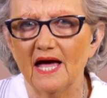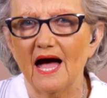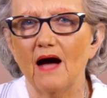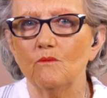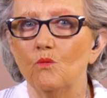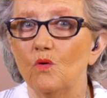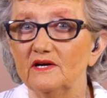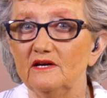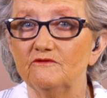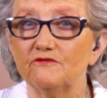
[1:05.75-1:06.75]
and
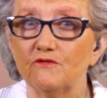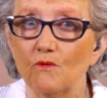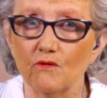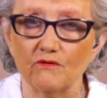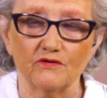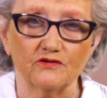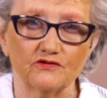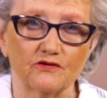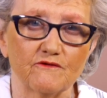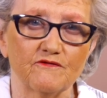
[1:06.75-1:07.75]
one in four of
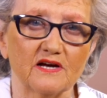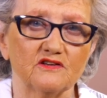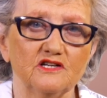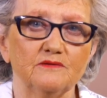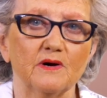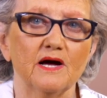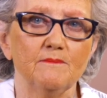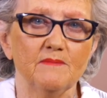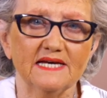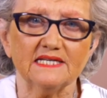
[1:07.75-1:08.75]
us are affected by a
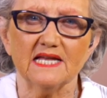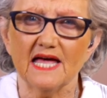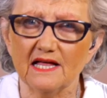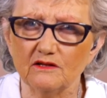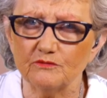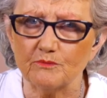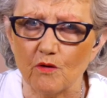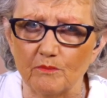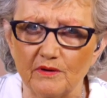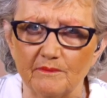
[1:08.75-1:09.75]
mental health
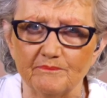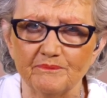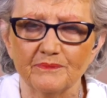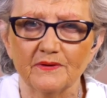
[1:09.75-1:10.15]
problem.